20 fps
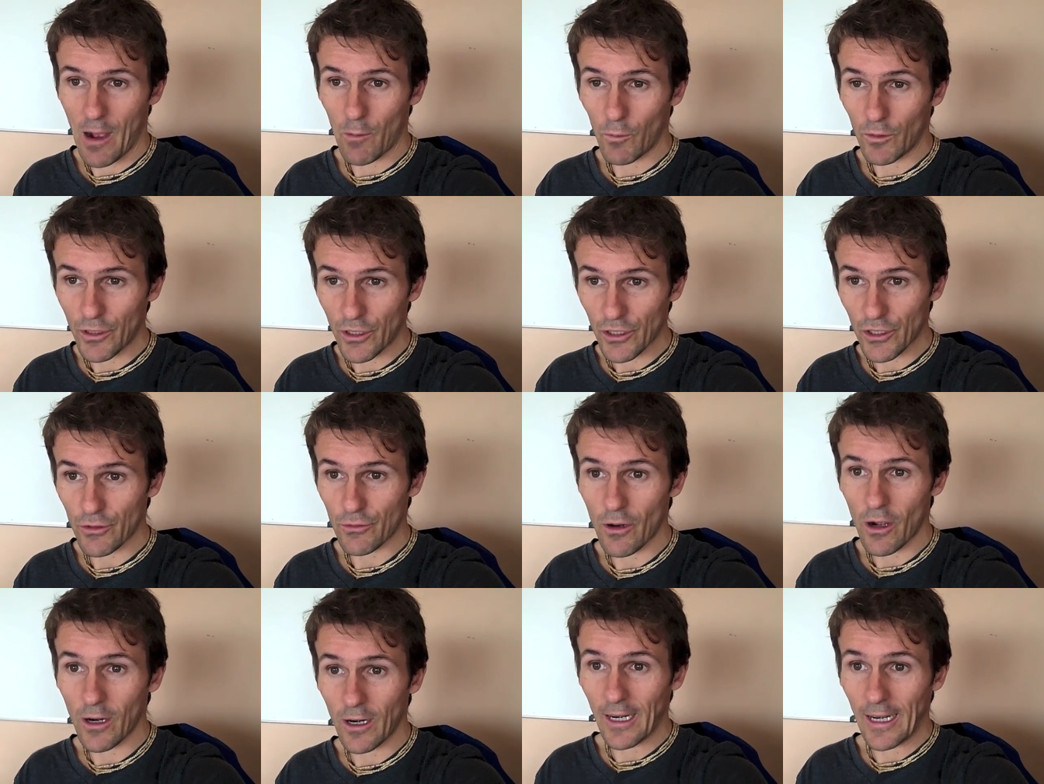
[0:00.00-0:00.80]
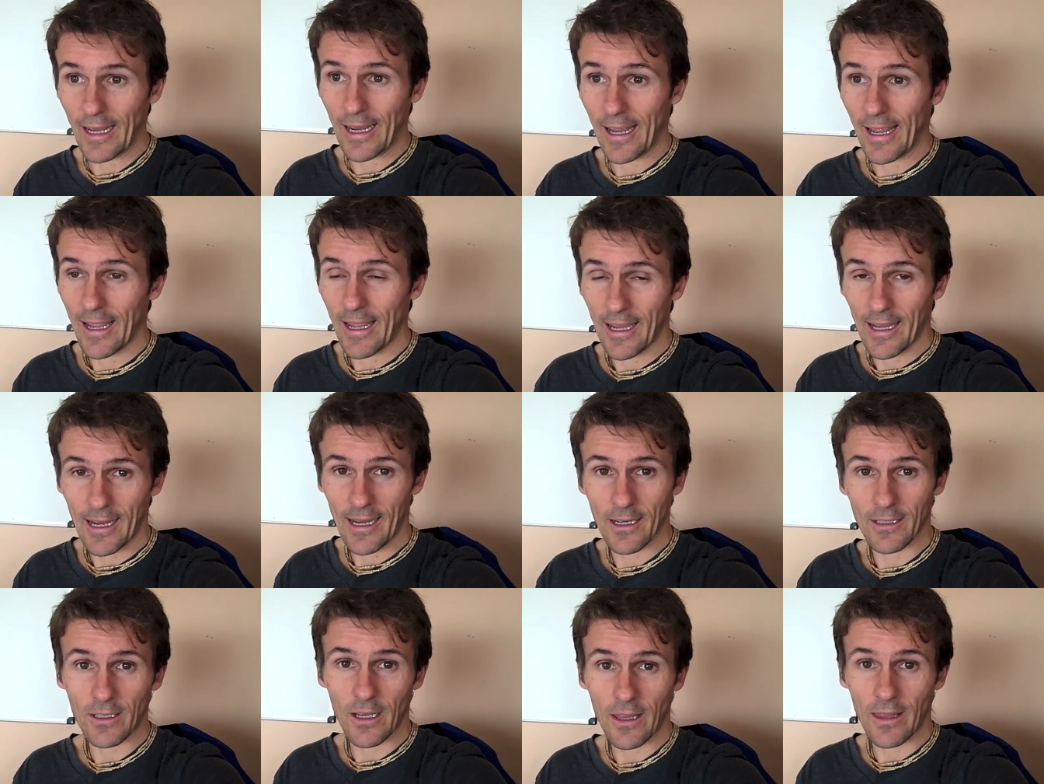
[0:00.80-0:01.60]
And when you're struggling,
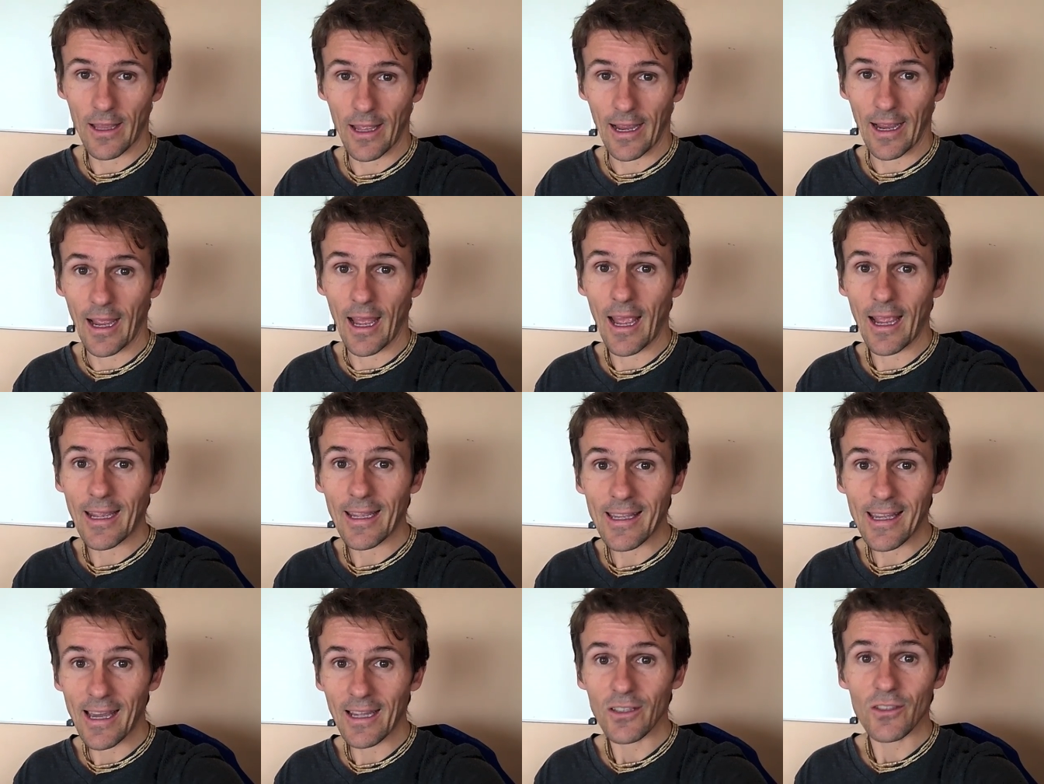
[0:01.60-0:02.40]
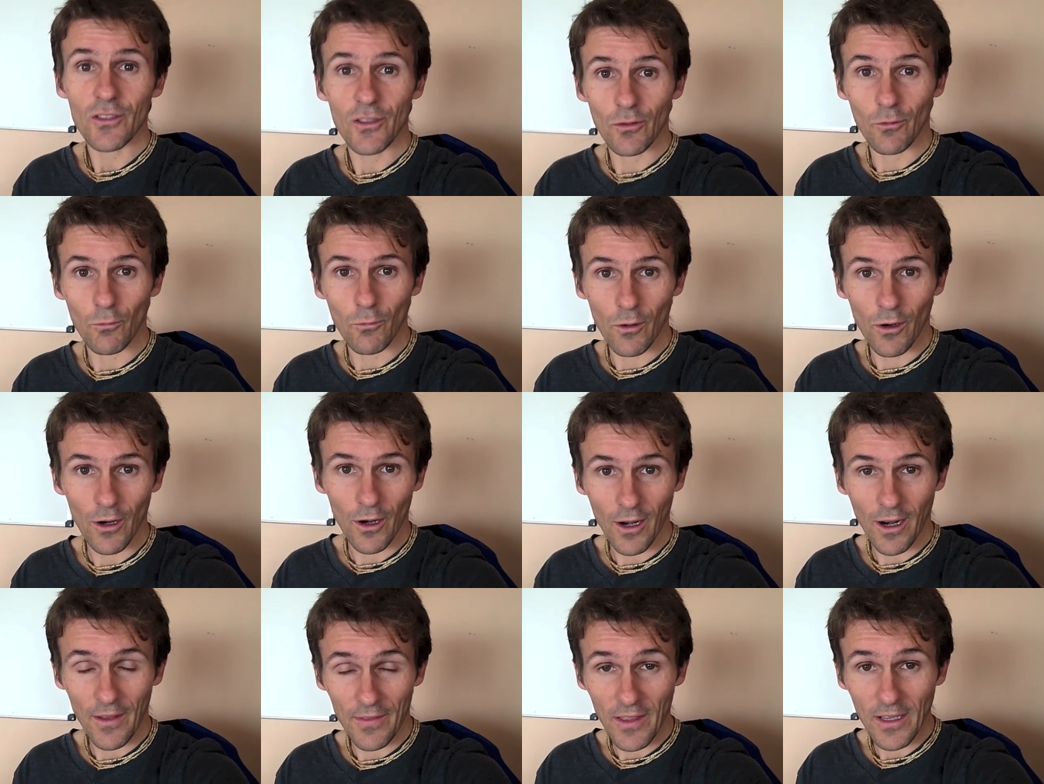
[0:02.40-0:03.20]
here's the thing: get to
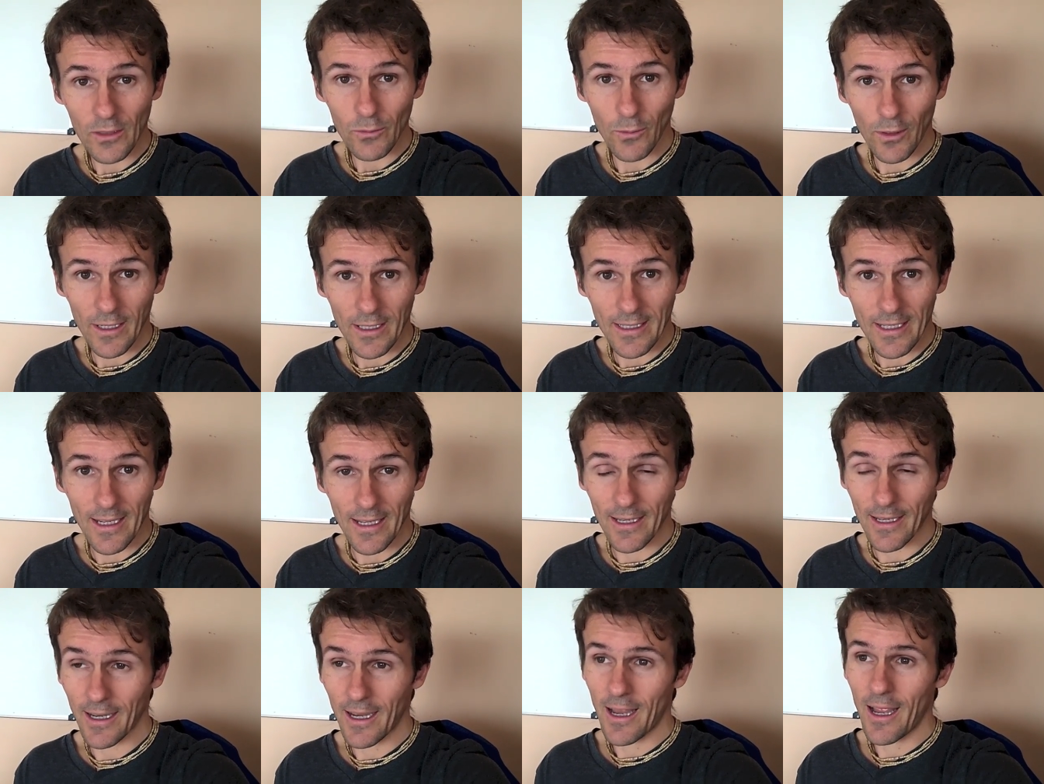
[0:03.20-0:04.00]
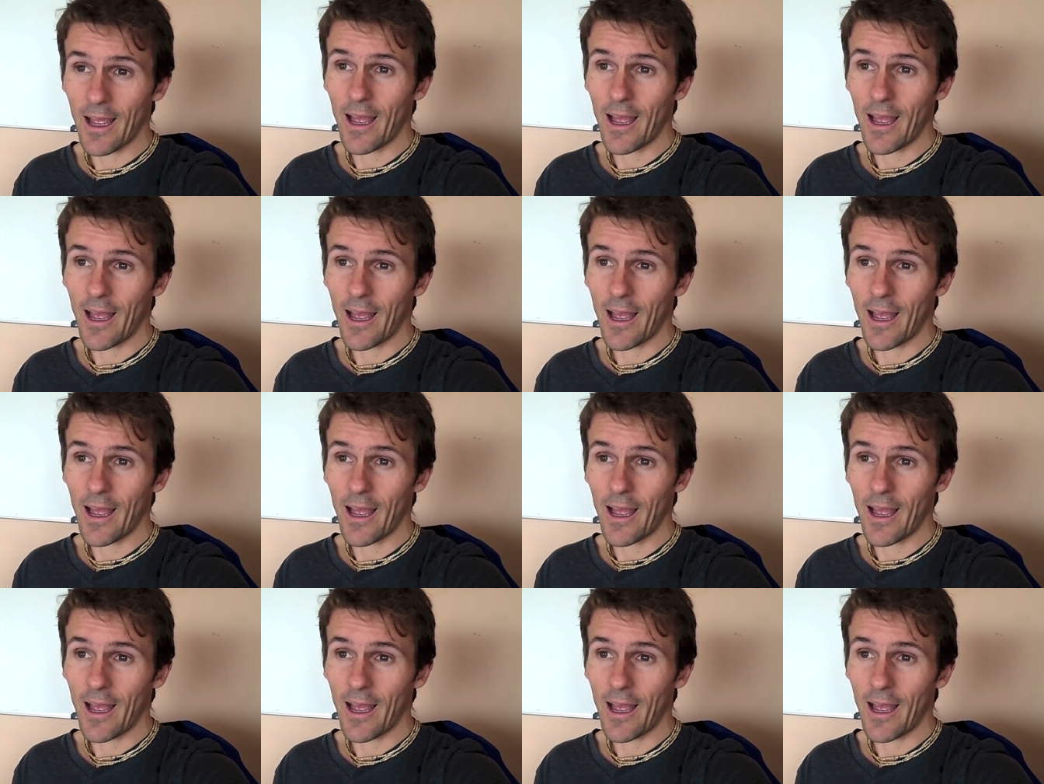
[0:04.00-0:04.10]
work, and that's what I did.